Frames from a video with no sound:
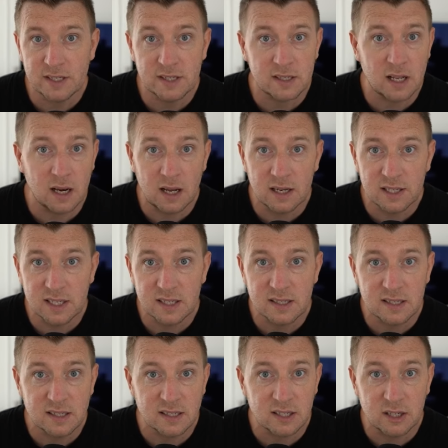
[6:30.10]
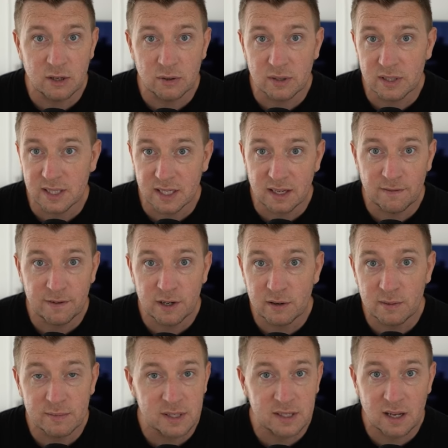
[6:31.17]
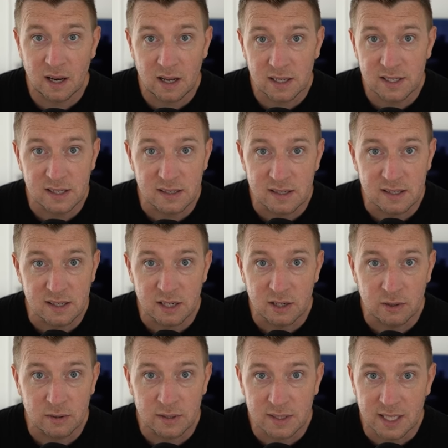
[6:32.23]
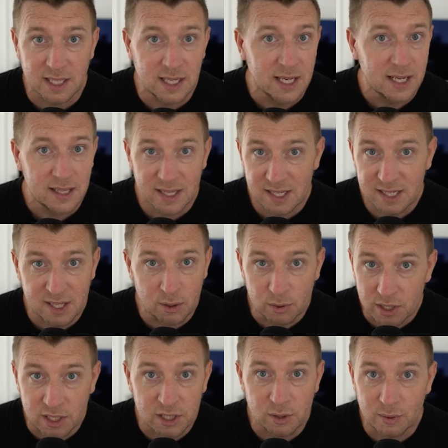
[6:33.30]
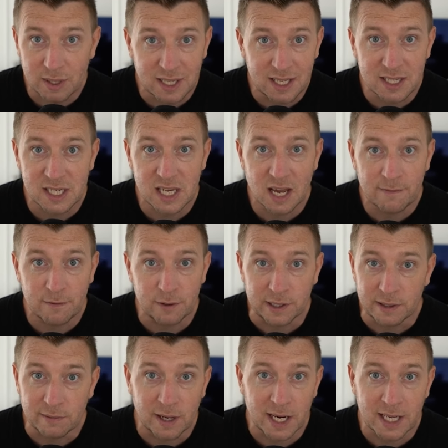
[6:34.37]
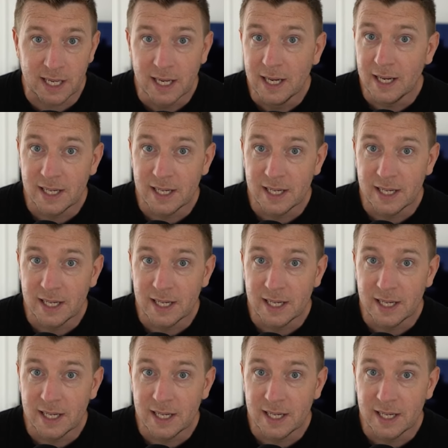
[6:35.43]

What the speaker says: it's classed as a security, Ethereum's classed as a security, they're still going to do an ETF on it, right?